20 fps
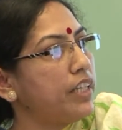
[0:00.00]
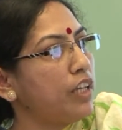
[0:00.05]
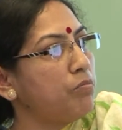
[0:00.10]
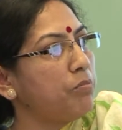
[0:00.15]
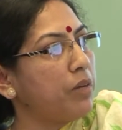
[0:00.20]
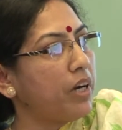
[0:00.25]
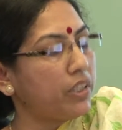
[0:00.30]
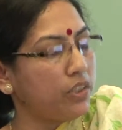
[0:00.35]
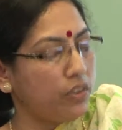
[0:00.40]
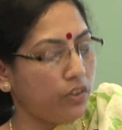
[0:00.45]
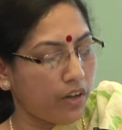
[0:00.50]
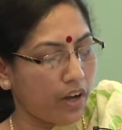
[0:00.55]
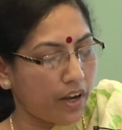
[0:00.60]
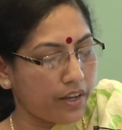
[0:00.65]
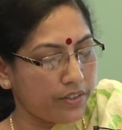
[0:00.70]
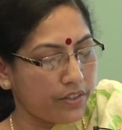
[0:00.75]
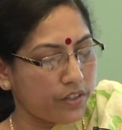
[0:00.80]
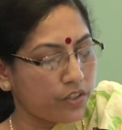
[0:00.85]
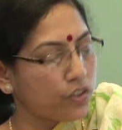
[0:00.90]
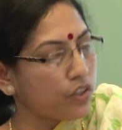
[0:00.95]
and
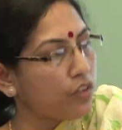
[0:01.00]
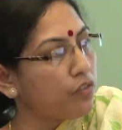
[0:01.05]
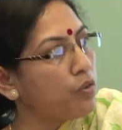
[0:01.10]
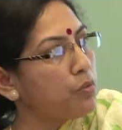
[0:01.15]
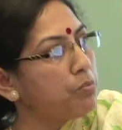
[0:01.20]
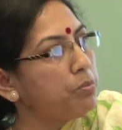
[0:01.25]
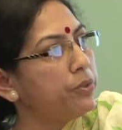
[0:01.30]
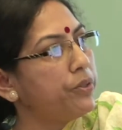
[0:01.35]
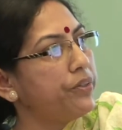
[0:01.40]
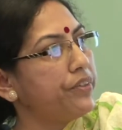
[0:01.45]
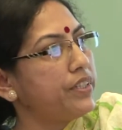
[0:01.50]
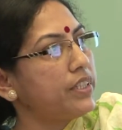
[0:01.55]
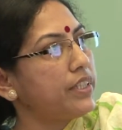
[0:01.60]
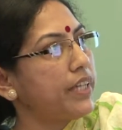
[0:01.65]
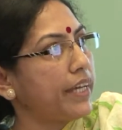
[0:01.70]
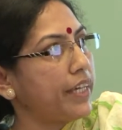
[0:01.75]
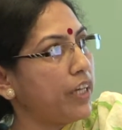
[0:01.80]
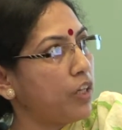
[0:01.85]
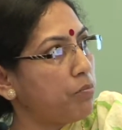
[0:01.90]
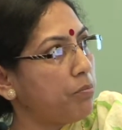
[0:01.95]
marginalization of the poor is
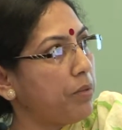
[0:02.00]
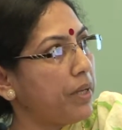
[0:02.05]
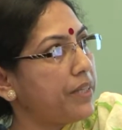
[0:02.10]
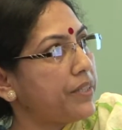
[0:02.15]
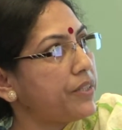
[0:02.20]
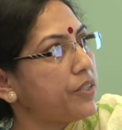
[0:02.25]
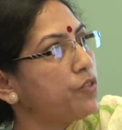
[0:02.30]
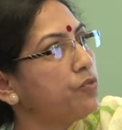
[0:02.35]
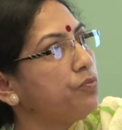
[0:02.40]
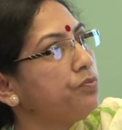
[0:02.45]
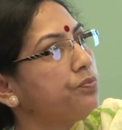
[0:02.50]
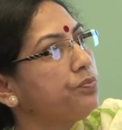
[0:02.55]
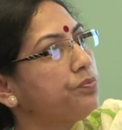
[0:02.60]
taking place.